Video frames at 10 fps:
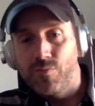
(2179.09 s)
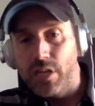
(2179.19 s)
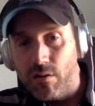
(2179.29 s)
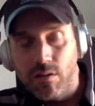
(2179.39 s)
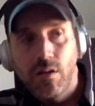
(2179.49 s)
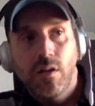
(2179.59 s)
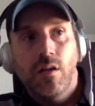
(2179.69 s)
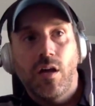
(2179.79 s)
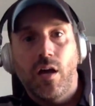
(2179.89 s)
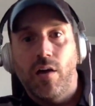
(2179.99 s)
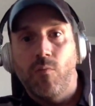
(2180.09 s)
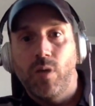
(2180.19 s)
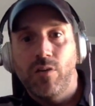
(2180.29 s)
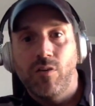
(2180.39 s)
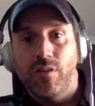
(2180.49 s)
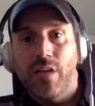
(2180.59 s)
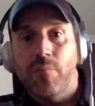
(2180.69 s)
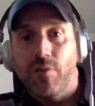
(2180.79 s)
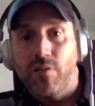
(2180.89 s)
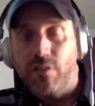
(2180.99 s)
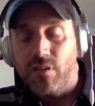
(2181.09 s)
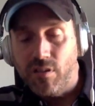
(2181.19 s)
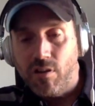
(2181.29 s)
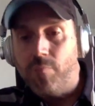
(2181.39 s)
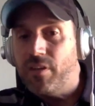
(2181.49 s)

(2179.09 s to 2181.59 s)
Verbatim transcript: three years uh, when you're a ten-person startup.